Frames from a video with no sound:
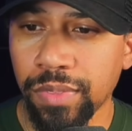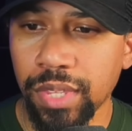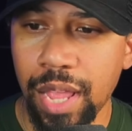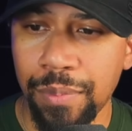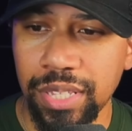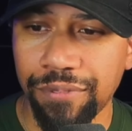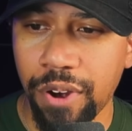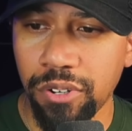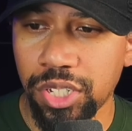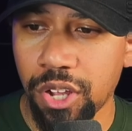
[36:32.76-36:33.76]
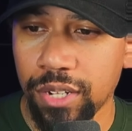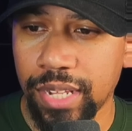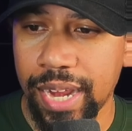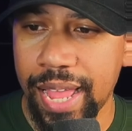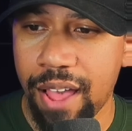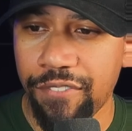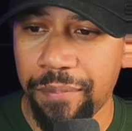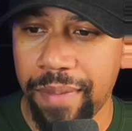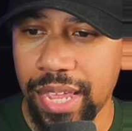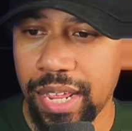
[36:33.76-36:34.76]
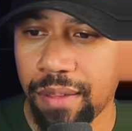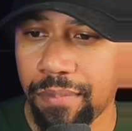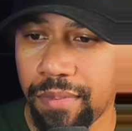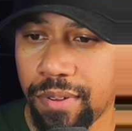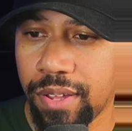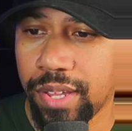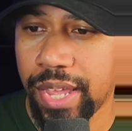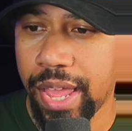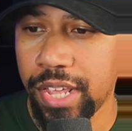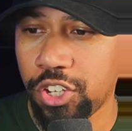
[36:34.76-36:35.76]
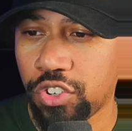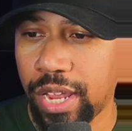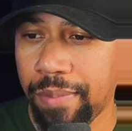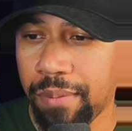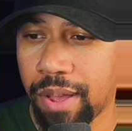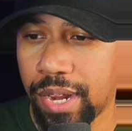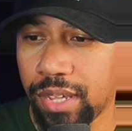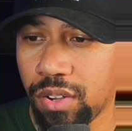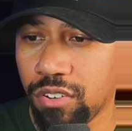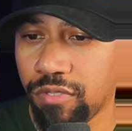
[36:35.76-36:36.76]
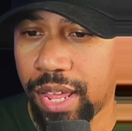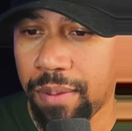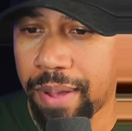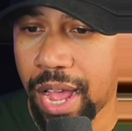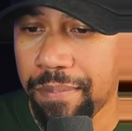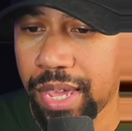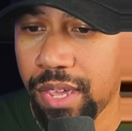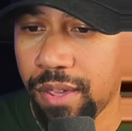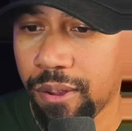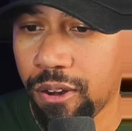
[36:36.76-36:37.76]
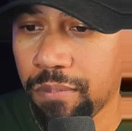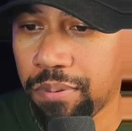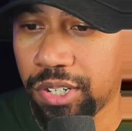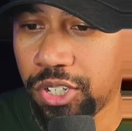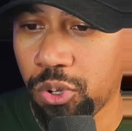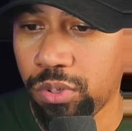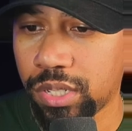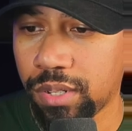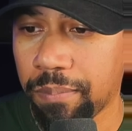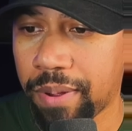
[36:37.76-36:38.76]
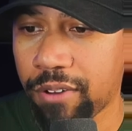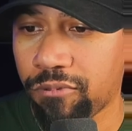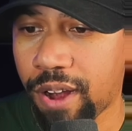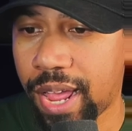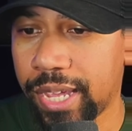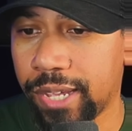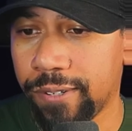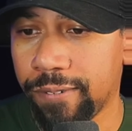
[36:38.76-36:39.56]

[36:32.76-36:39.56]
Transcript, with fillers: It was the first song that ever made him any streaming money. Written by me, produced by Riot.